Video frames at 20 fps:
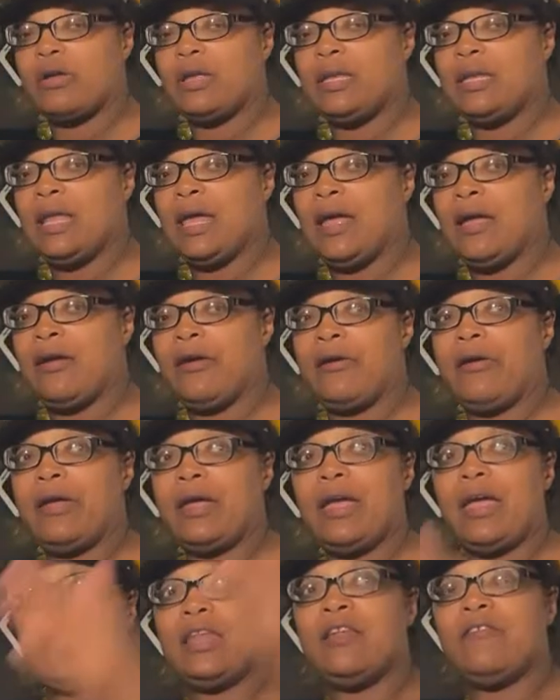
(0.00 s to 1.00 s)
in there
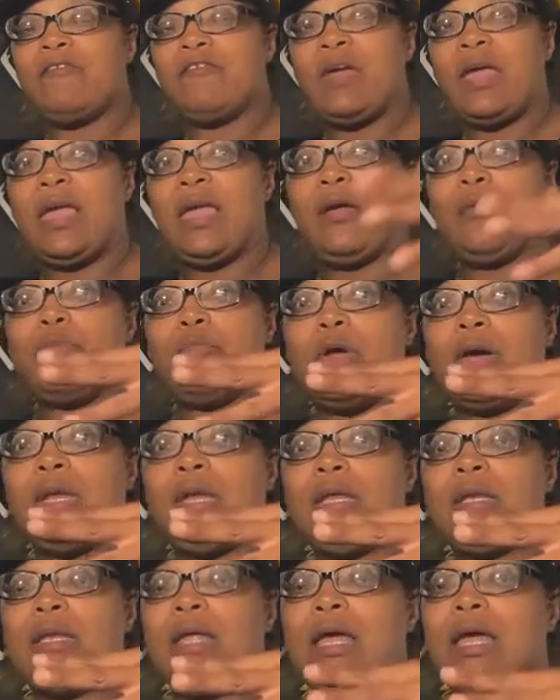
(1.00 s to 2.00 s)
and the fan
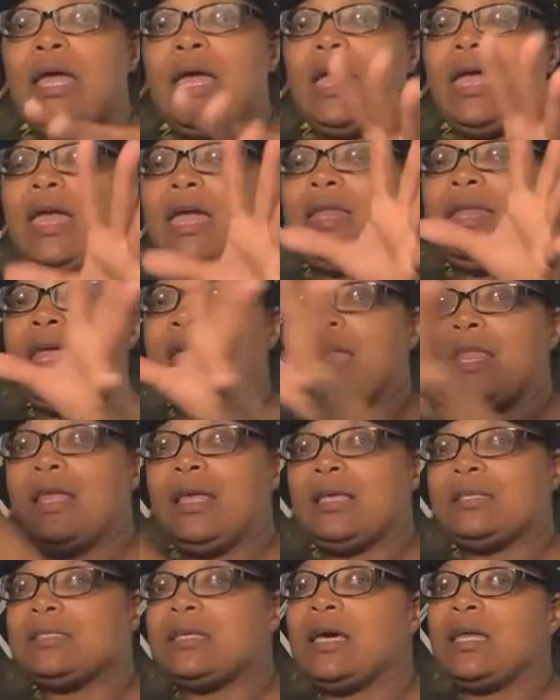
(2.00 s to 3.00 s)
running, and that
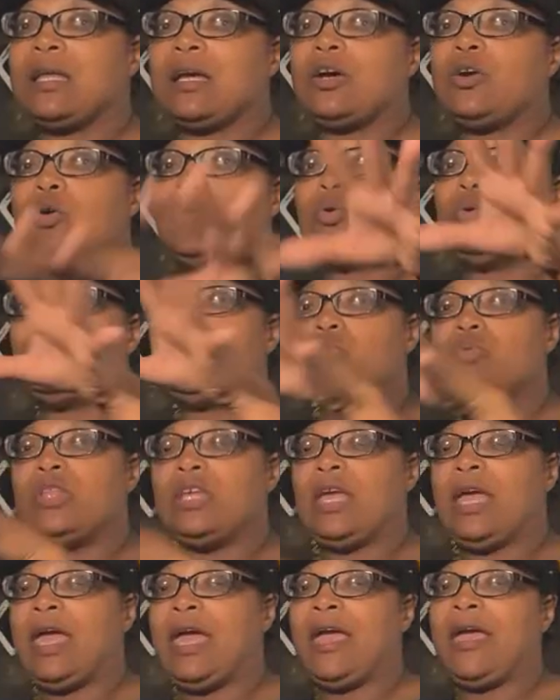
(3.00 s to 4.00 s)
it's gonna cool
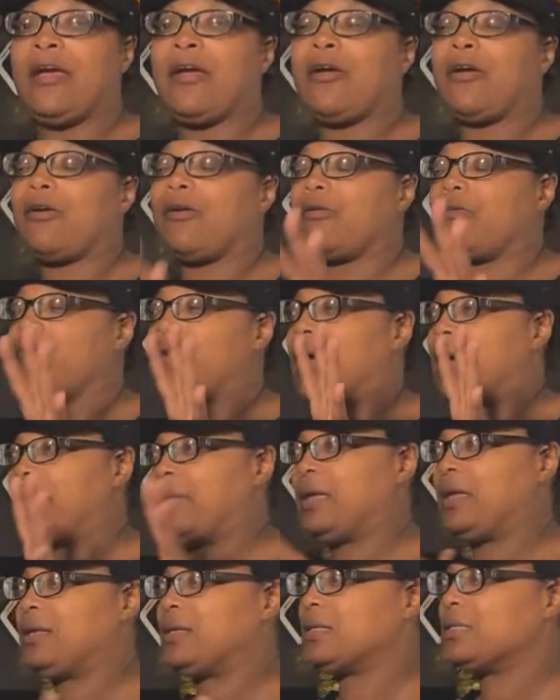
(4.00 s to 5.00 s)
the air. I
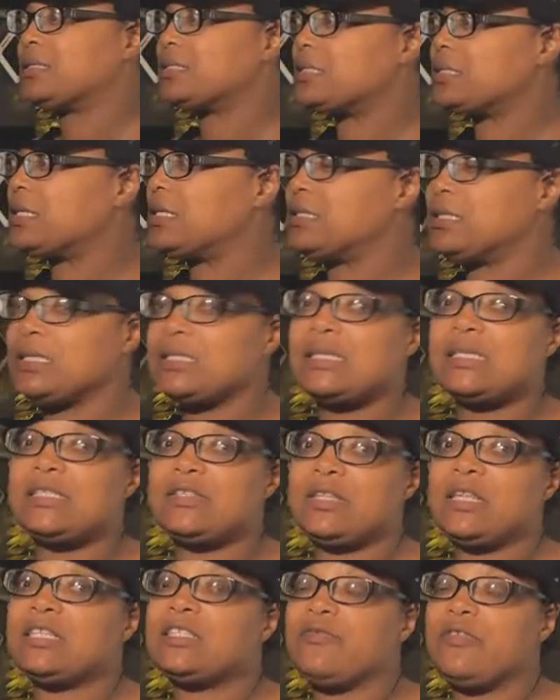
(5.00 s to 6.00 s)
mean, this this is
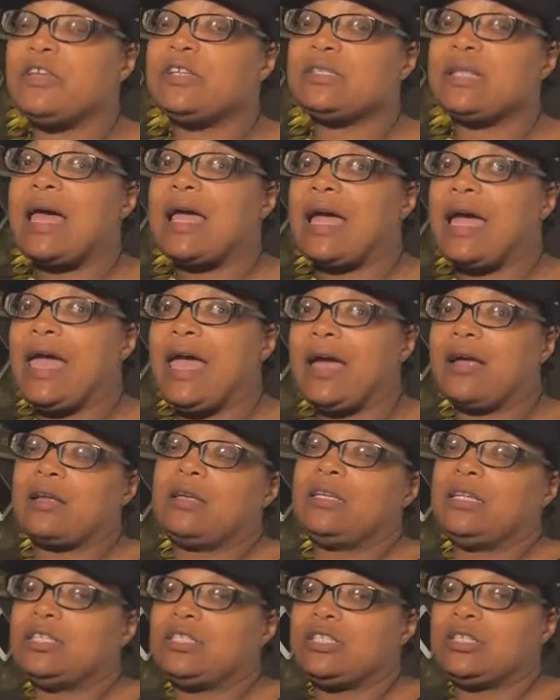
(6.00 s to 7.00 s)
this feels like an air
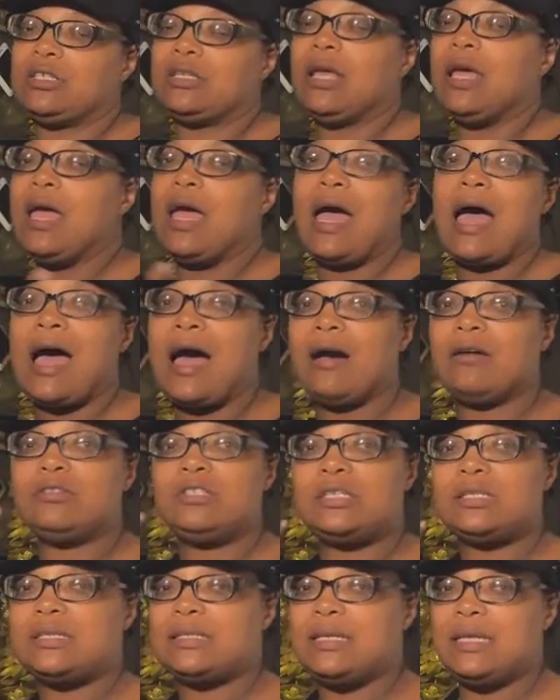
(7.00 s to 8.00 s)
conditioner.
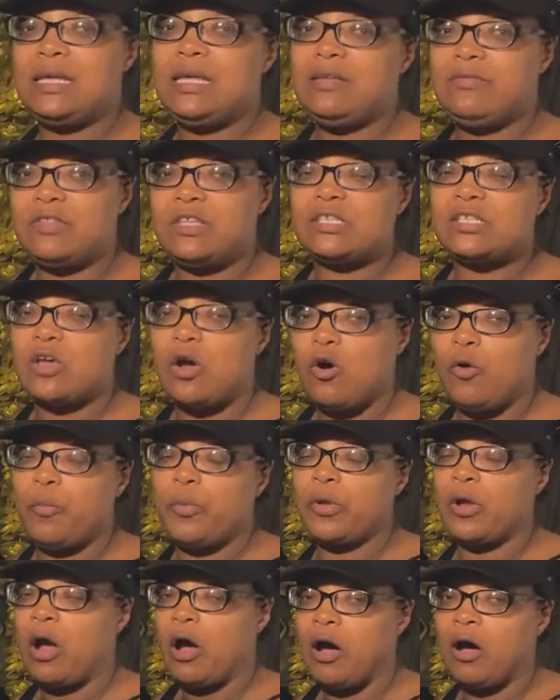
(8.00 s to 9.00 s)
I'll just leave this
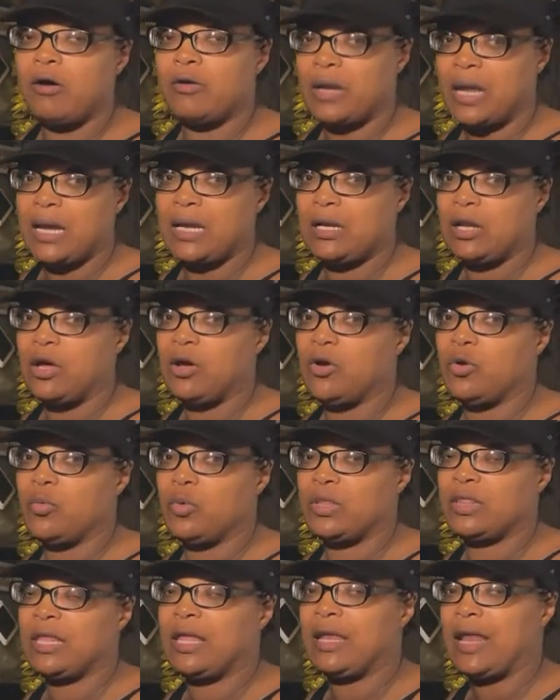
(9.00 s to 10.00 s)
open all night long
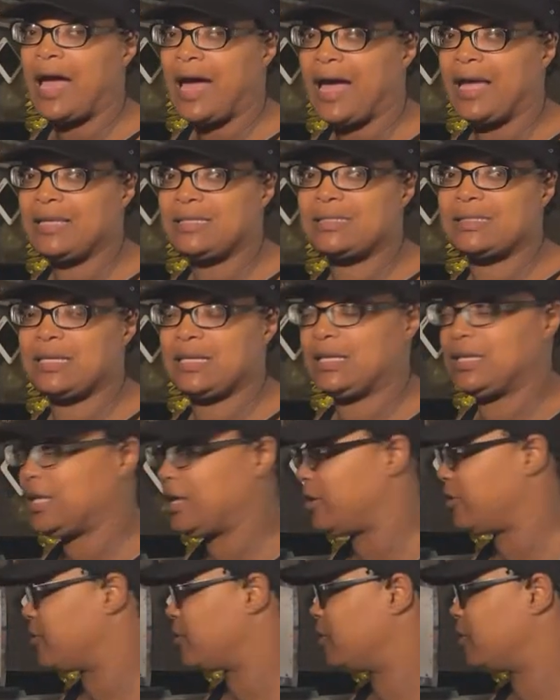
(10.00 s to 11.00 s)
with that ice in there.